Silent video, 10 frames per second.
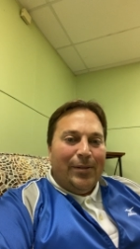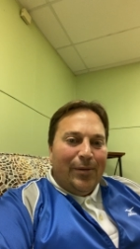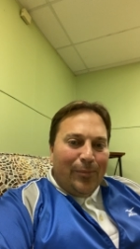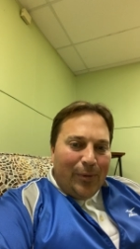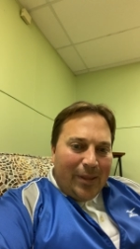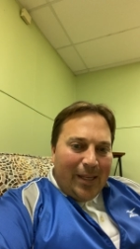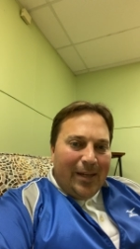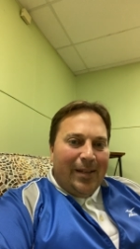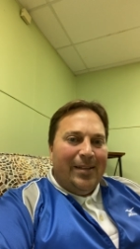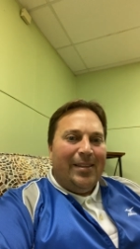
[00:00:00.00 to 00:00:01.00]

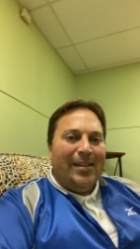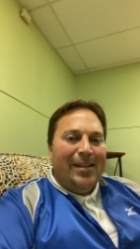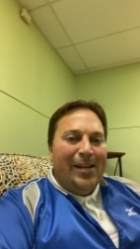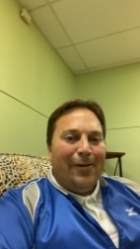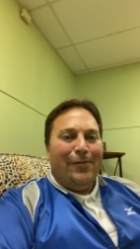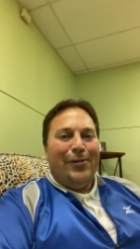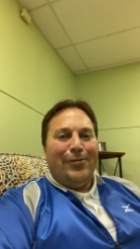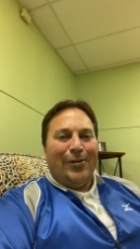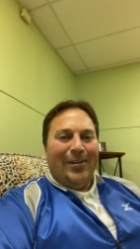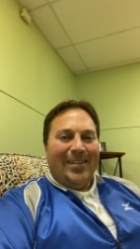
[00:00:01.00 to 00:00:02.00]
within the near
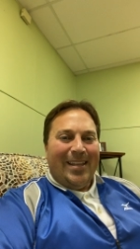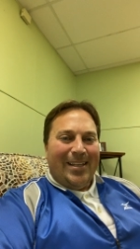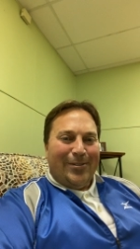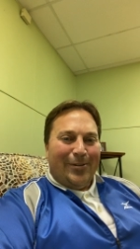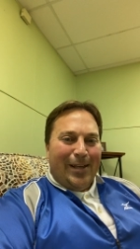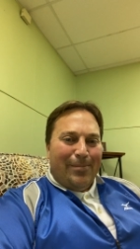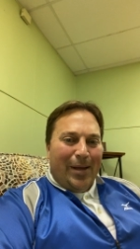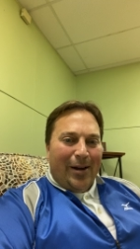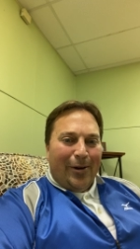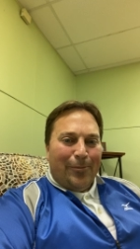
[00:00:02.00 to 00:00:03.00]
future, things will get
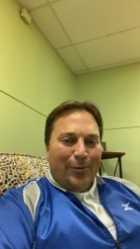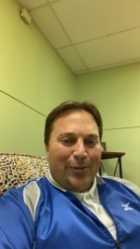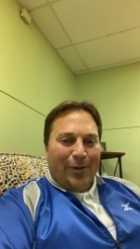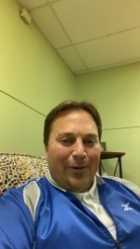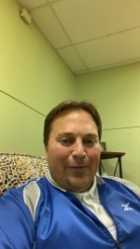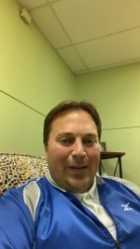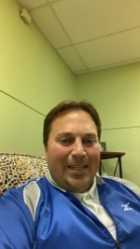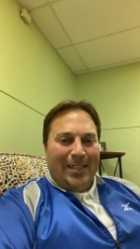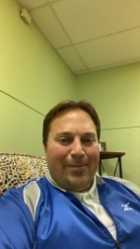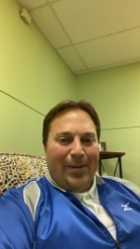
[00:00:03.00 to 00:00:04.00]
better. We'll start
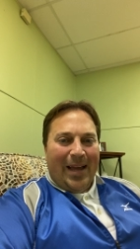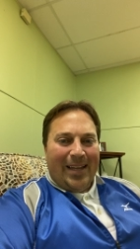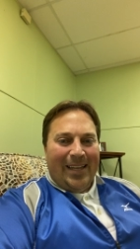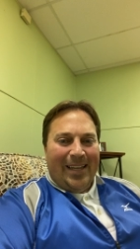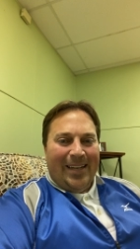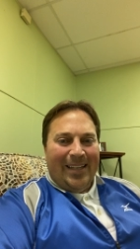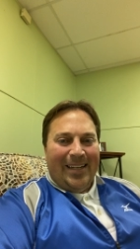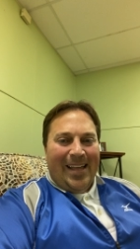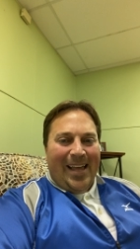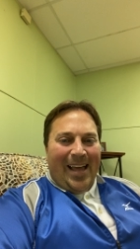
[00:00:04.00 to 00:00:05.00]
phasing back
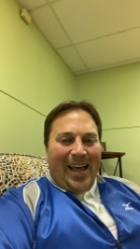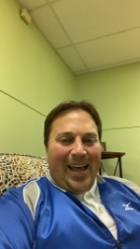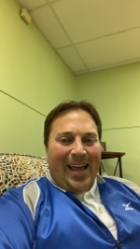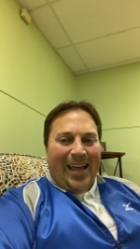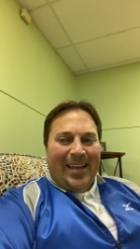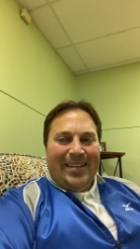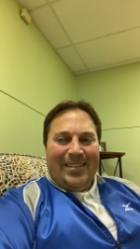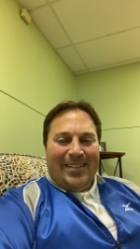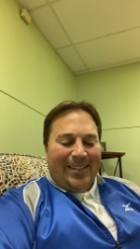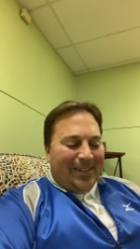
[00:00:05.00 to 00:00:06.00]
in,
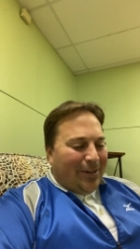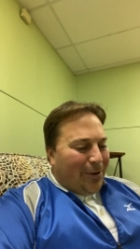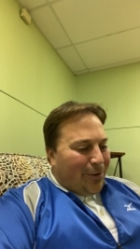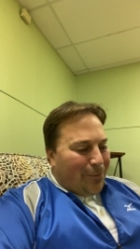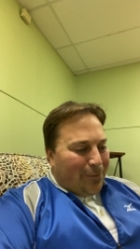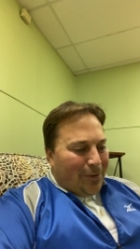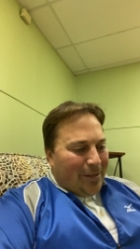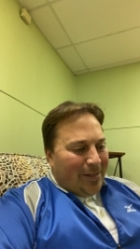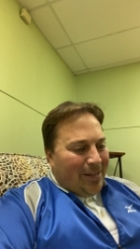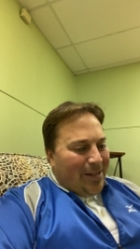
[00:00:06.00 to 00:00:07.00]
and
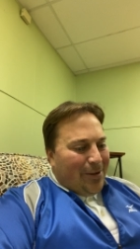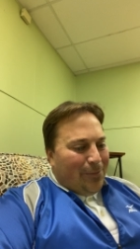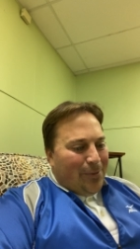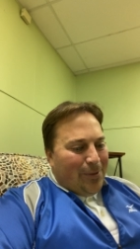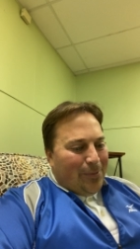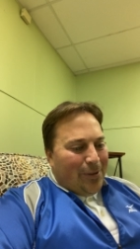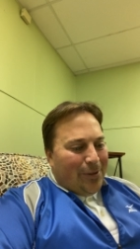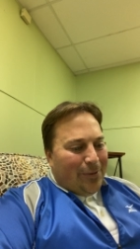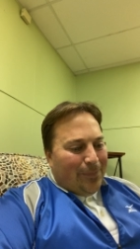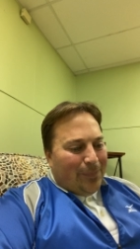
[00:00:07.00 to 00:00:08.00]
hopefully we
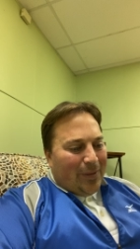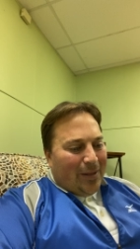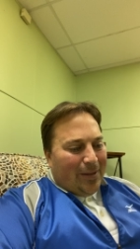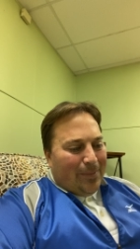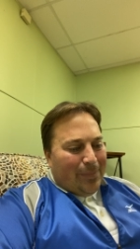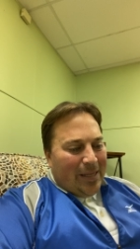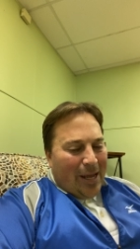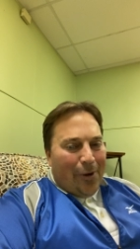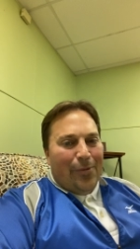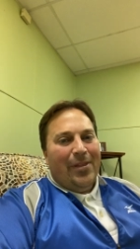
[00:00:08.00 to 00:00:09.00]
will be
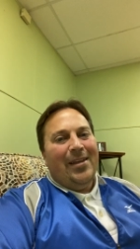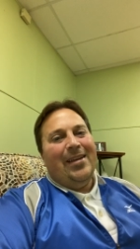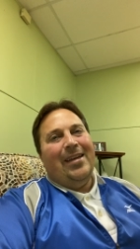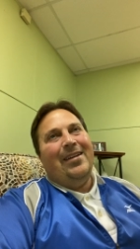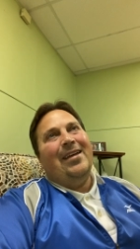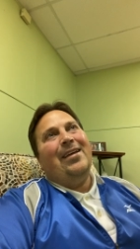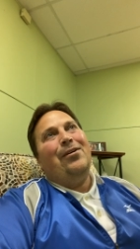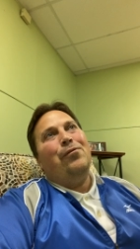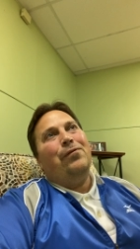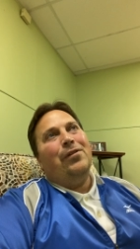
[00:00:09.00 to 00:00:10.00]
healthy, and
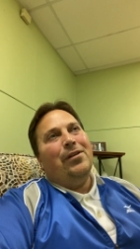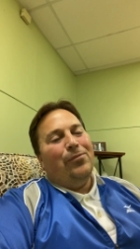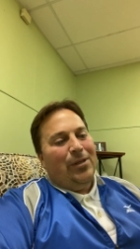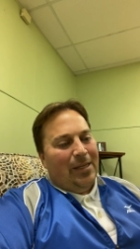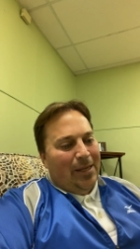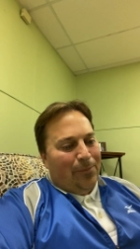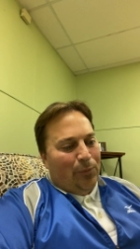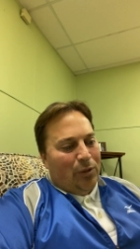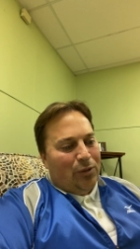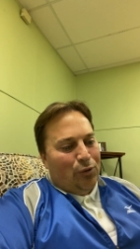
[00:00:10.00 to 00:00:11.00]
hopefully we can
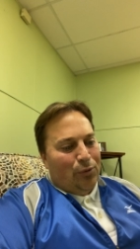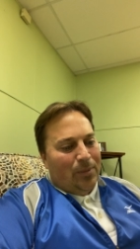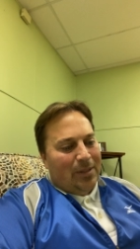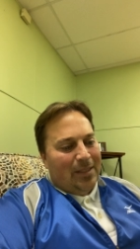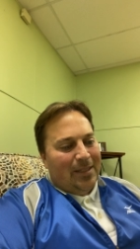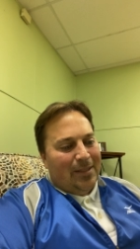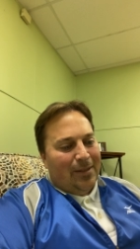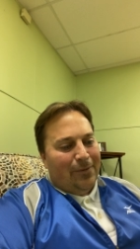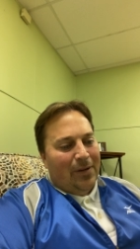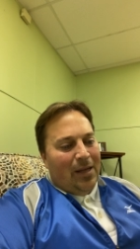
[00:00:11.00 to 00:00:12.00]
resume a sense
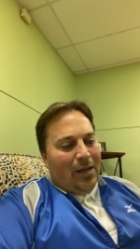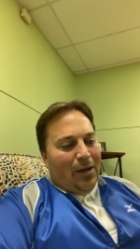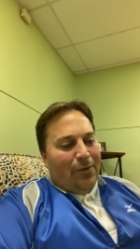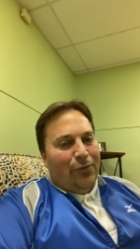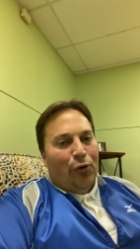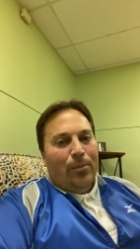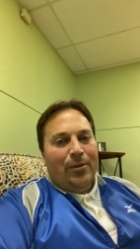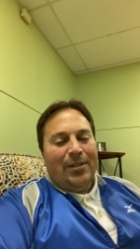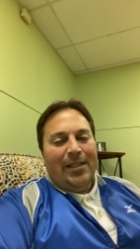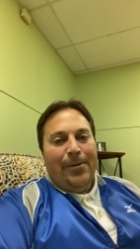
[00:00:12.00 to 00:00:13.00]
of
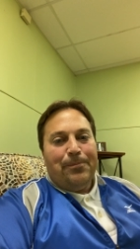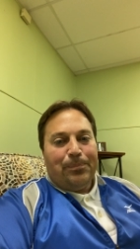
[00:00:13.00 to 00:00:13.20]
normalcy